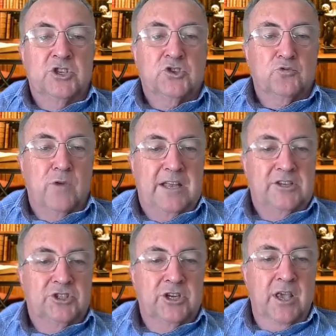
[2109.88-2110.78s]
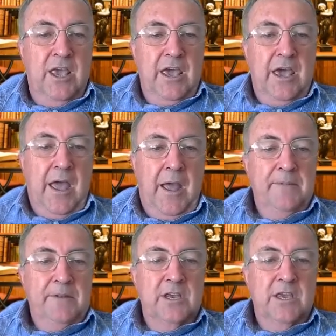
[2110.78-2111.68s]
To stretch,
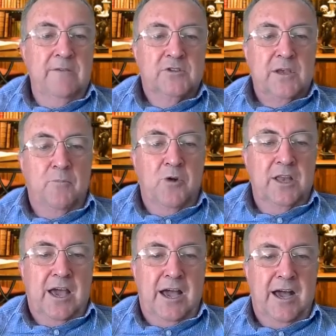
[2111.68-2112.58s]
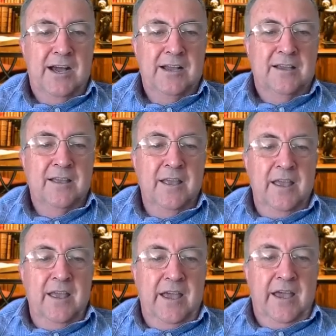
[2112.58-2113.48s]
to give someone a hug,
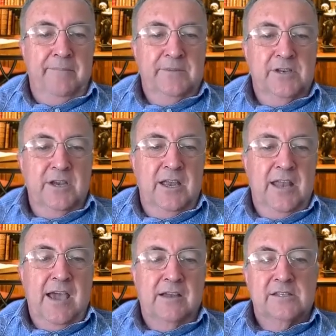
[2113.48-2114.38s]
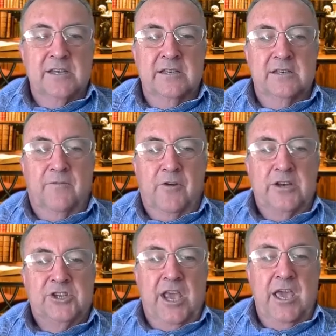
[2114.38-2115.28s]
to get out into
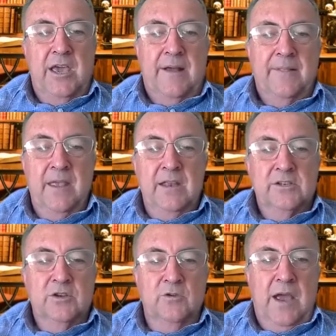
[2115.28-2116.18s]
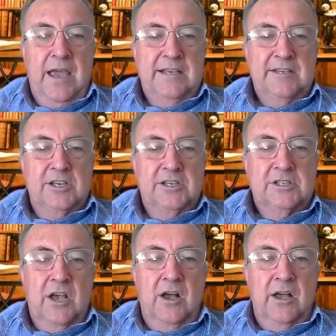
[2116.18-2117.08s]
fresh air, to
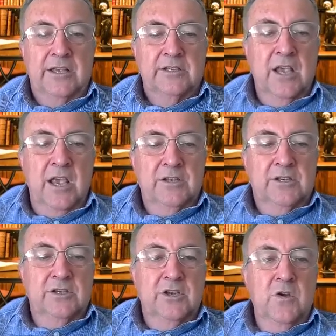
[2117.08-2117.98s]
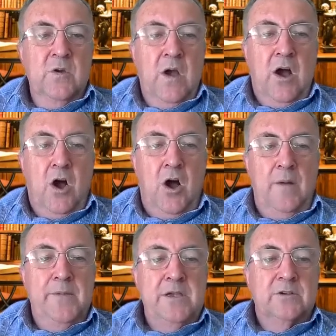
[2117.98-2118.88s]
exercise, to do a
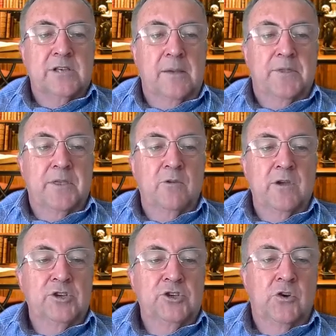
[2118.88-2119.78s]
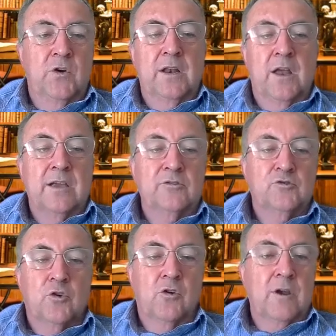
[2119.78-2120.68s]
hobby or something we enjoy like
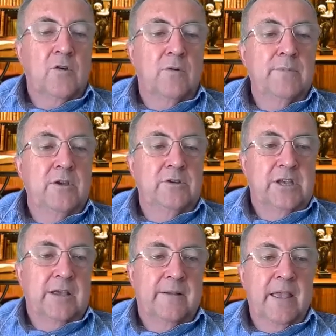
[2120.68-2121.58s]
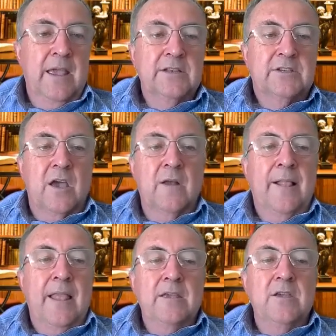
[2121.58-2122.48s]
drawing or music.
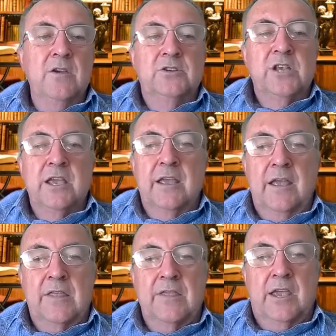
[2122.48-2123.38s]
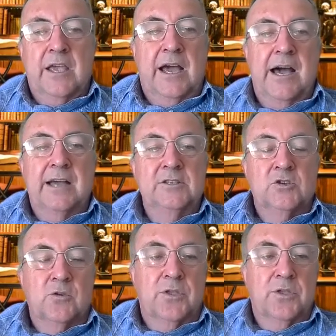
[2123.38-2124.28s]
So using the
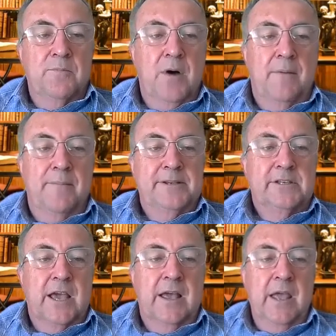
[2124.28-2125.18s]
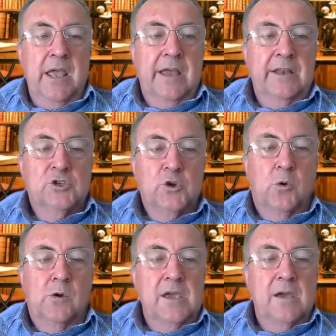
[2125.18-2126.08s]
cards or a thermometer and
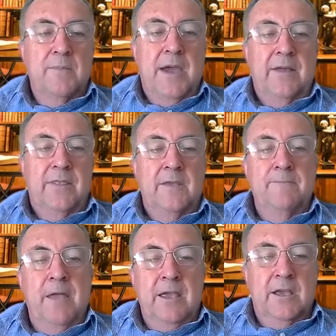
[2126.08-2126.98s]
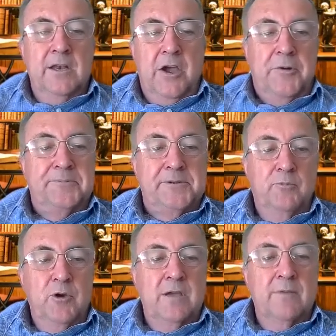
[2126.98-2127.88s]
talking about them can help
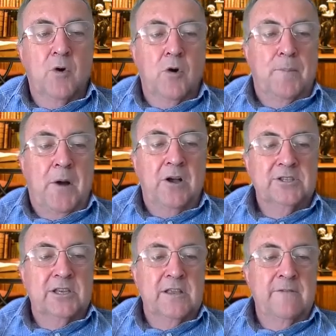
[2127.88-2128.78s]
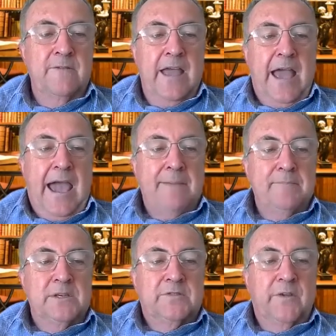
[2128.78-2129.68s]
to bring a more positive
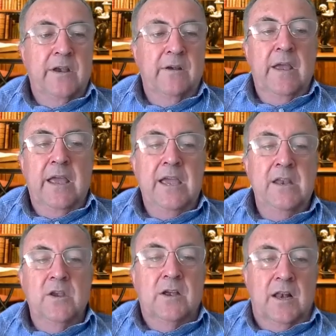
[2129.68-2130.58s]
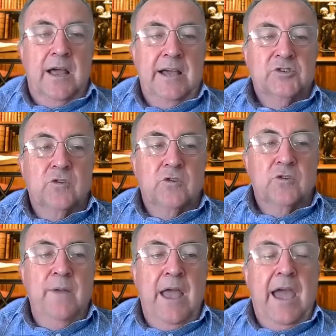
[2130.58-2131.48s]
atmosphere in your
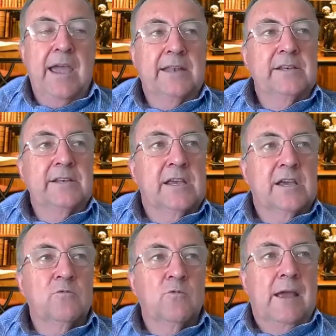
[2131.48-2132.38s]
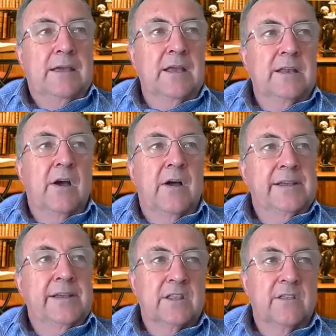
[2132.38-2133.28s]
classroom, and it can
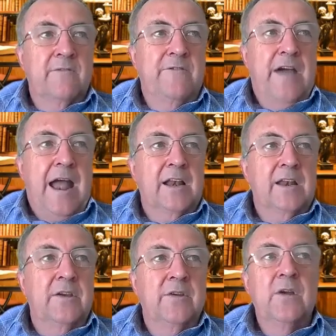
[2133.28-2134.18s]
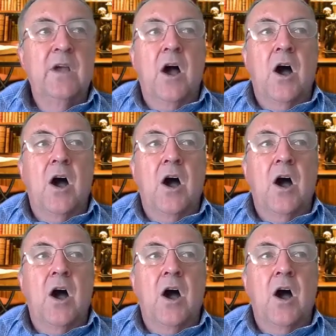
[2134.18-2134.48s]
recognize the value